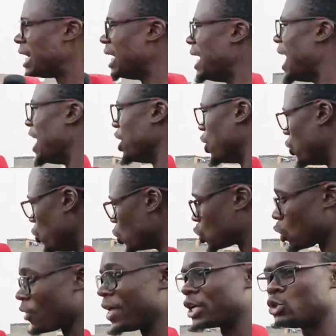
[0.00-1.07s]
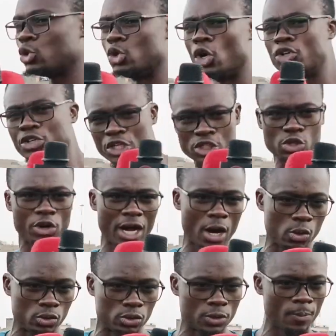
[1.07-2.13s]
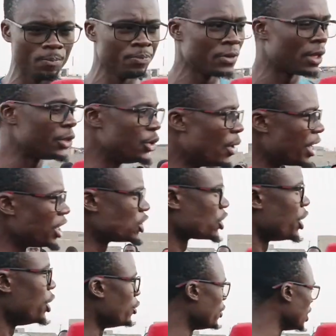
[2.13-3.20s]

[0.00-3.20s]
are delaying you so that you don't reason out. Your reasoning